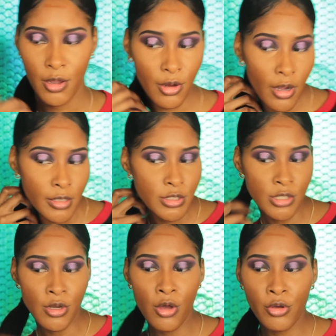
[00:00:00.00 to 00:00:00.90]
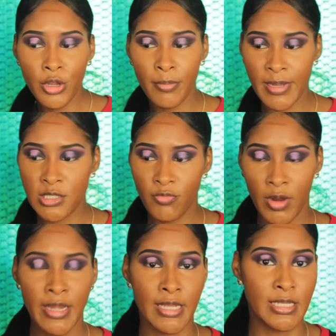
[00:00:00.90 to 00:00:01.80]
Girl, do you know who your best
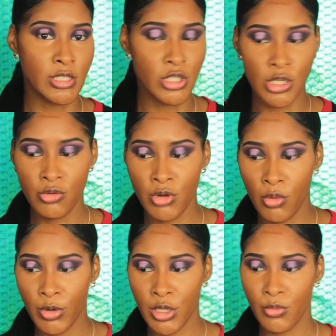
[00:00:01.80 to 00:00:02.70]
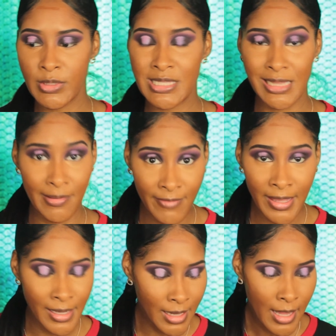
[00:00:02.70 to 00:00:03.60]
friend is? Do you know where you was
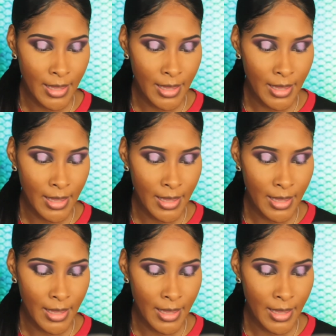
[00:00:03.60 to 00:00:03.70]
living?